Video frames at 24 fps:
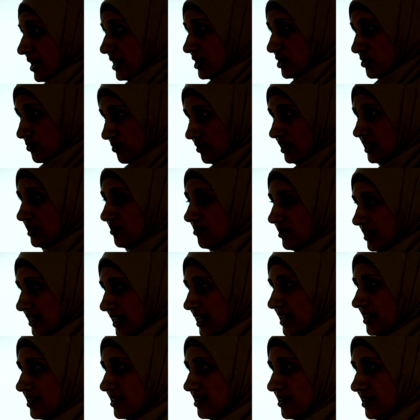My dream,
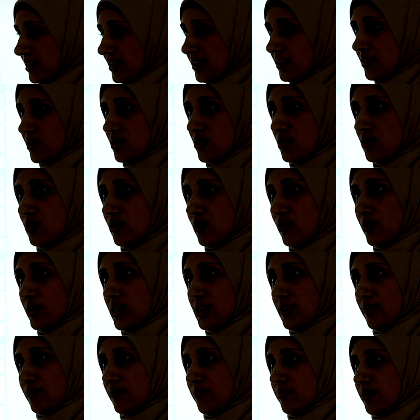yes, is to go to
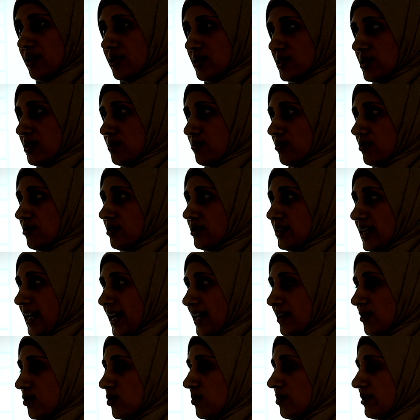different parts of the world
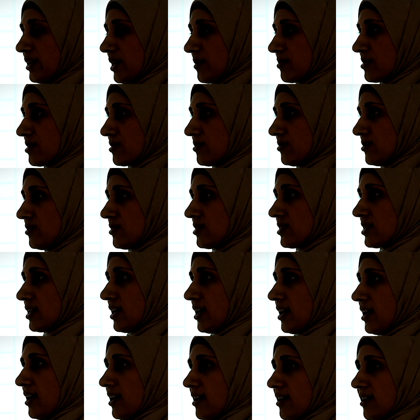and open up schools.
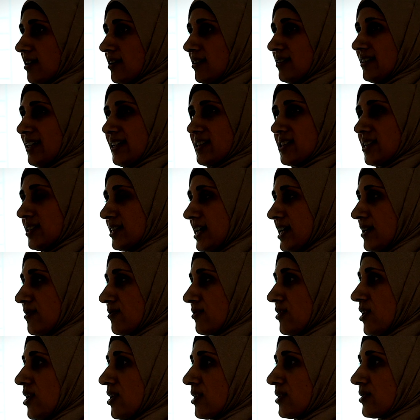That's a
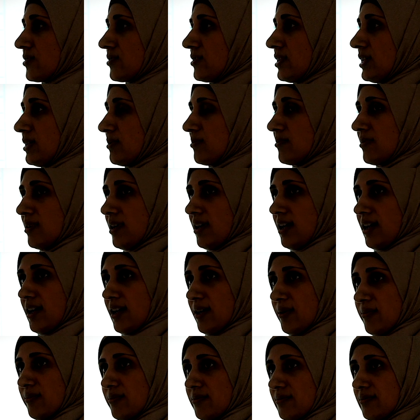lifelong dream.
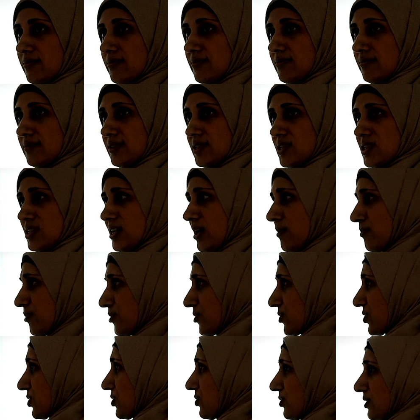This is now
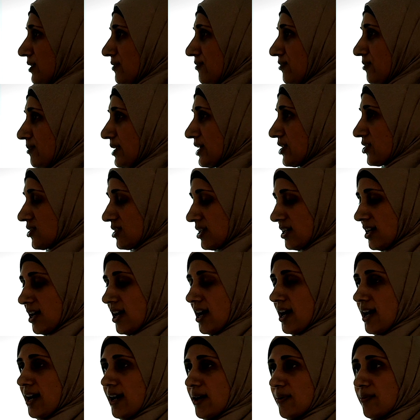personal information.
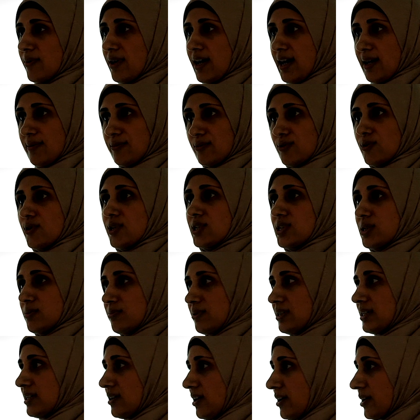I'm going to
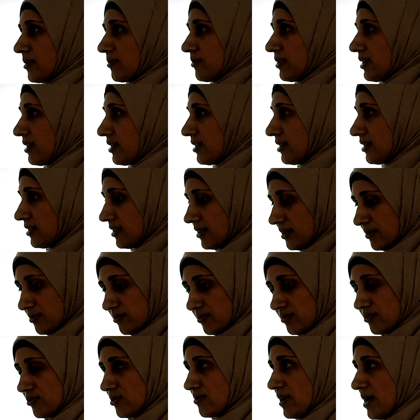be in Ottawa
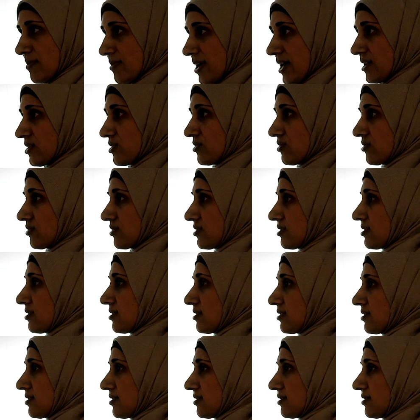for my master's